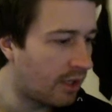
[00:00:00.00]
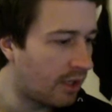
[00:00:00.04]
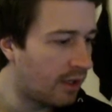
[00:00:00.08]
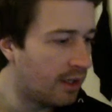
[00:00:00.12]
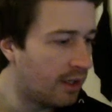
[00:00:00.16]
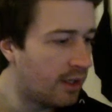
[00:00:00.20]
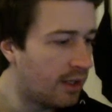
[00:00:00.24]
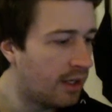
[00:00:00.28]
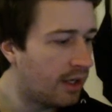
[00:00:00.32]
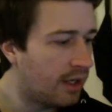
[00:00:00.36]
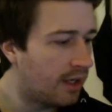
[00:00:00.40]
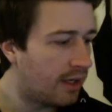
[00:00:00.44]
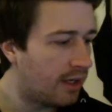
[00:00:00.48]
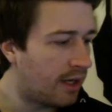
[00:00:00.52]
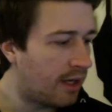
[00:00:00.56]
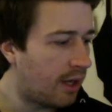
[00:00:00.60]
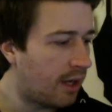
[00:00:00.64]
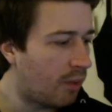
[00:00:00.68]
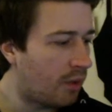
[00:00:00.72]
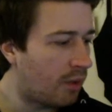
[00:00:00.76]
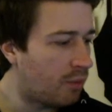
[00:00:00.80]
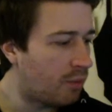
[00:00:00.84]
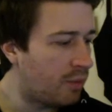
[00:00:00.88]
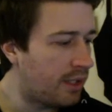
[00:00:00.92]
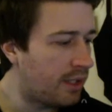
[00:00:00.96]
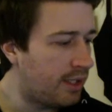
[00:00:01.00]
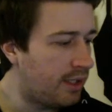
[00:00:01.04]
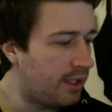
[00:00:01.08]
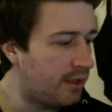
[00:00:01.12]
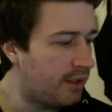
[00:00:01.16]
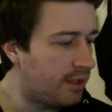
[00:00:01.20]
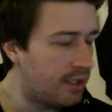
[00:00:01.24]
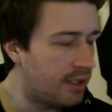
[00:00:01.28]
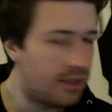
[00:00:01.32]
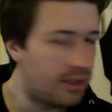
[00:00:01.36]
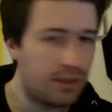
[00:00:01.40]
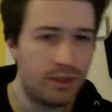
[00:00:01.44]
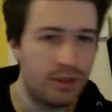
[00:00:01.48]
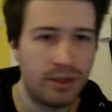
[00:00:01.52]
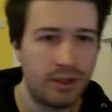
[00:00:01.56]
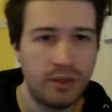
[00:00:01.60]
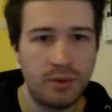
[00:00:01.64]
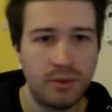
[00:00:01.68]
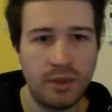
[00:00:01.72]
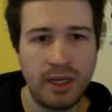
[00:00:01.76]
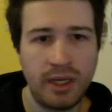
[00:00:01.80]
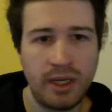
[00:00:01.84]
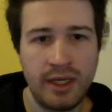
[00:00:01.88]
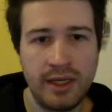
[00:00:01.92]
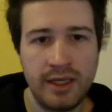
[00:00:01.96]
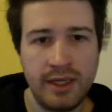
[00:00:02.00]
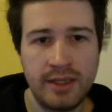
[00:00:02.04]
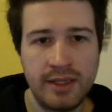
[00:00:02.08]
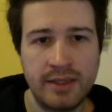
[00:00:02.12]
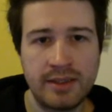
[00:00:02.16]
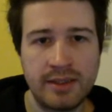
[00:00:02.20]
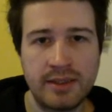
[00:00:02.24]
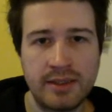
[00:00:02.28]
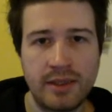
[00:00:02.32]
Now what we need to do is